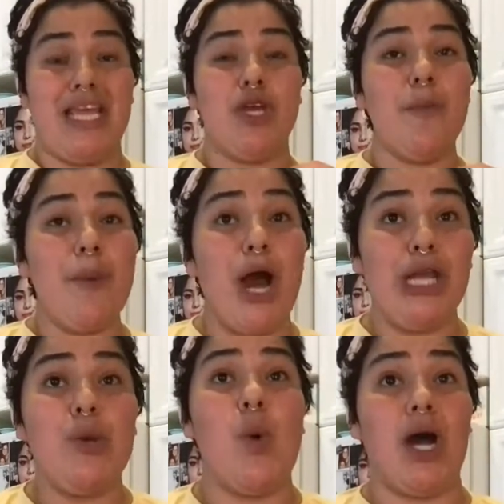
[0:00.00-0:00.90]
Your
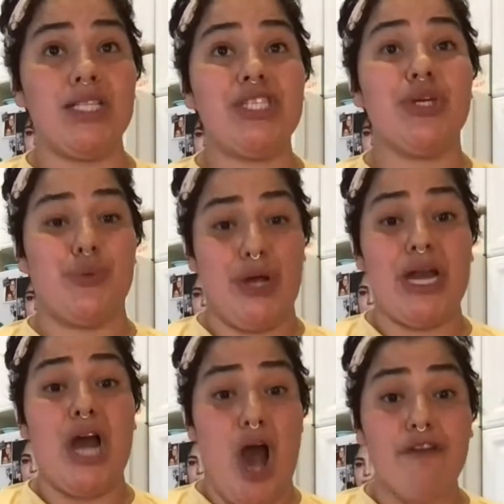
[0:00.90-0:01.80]
body wants to
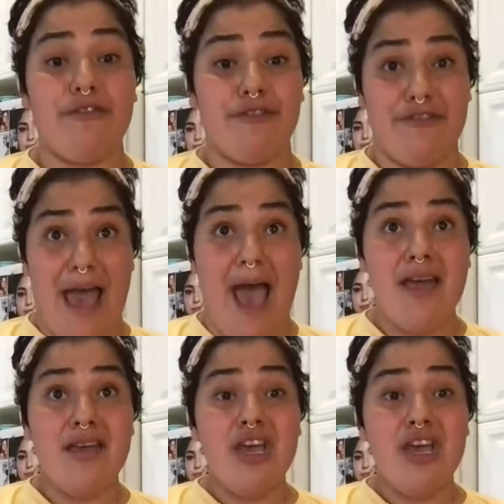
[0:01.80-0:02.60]
run off of fat.